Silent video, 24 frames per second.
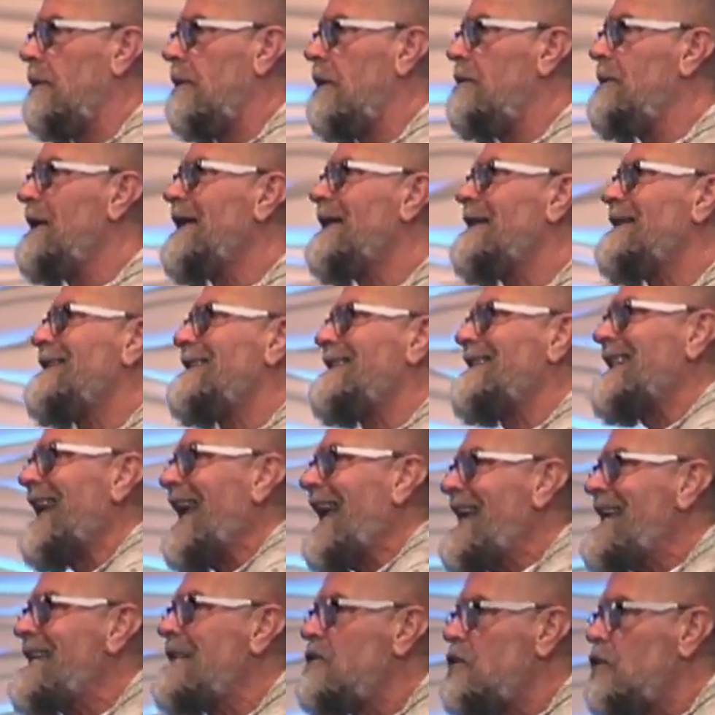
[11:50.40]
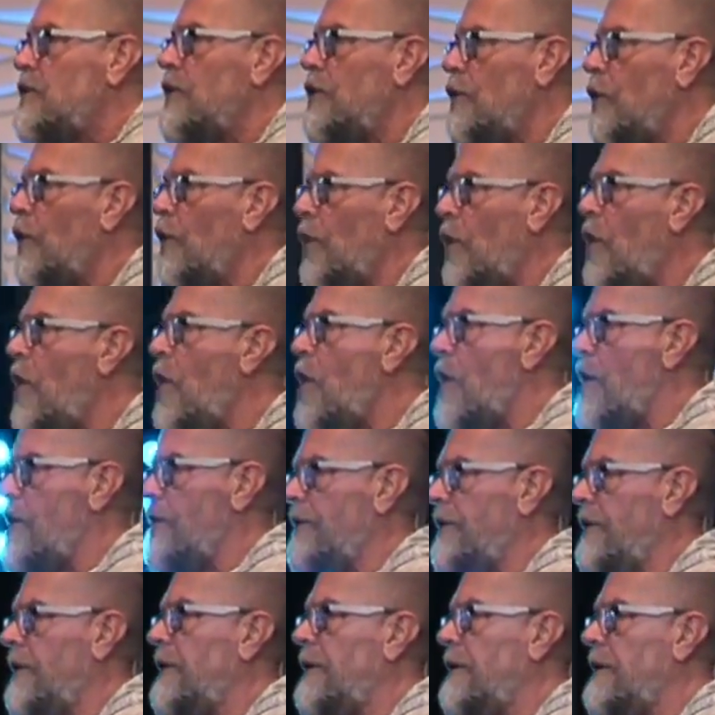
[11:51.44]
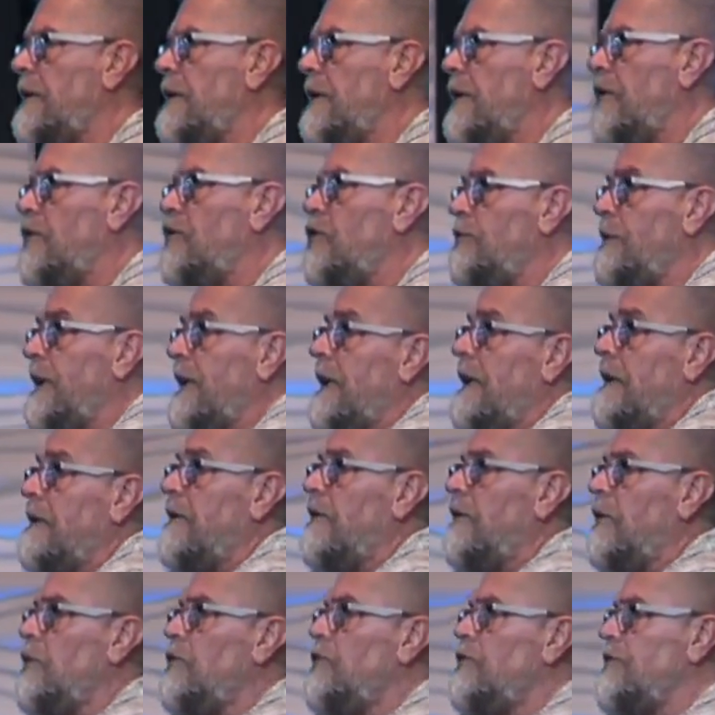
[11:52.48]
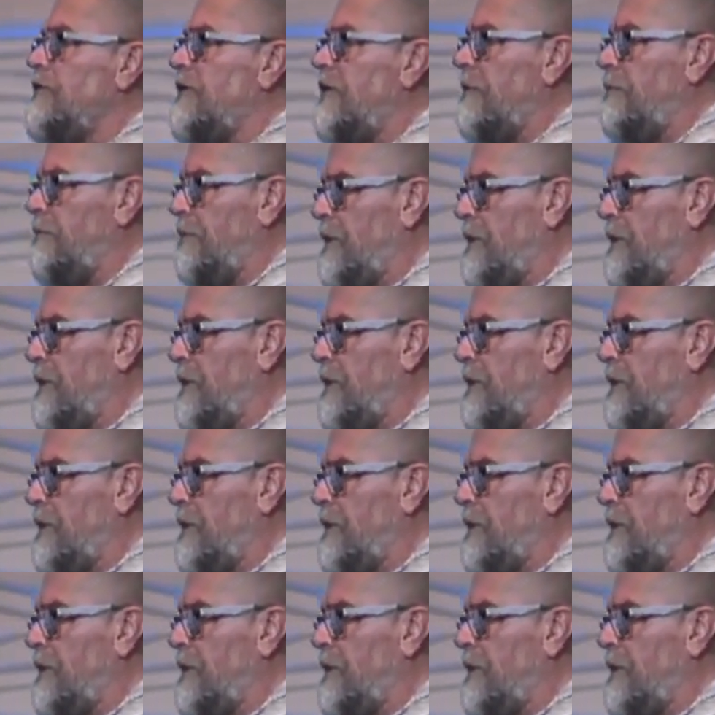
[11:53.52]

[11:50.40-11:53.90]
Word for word: They begin to taint your heart and you begin to lose the